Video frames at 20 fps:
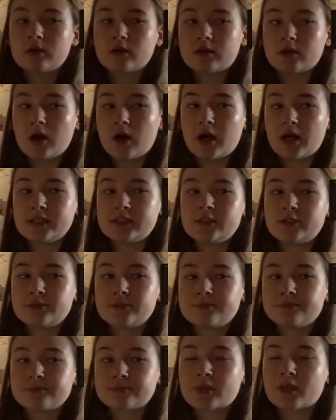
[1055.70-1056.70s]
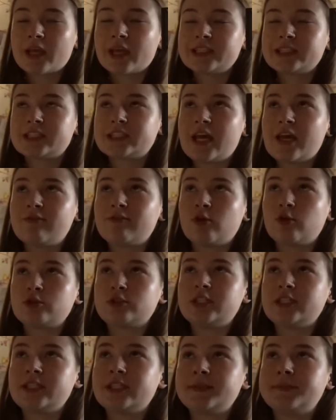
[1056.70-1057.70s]
Guys, it's day
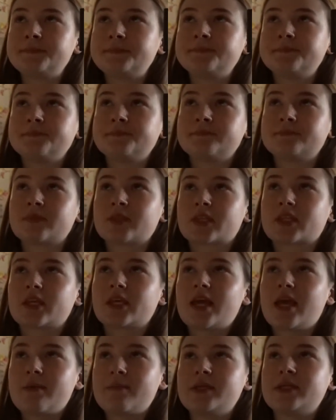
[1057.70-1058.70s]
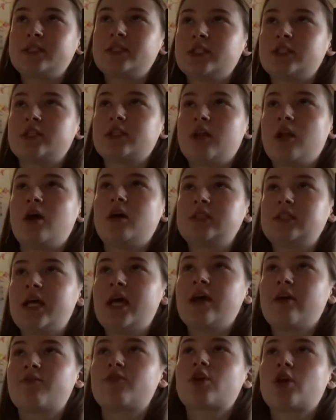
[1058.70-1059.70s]
14. It means it's the last
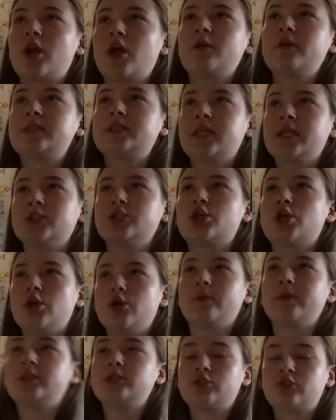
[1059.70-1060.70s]
day of the Chloe Ting 2-week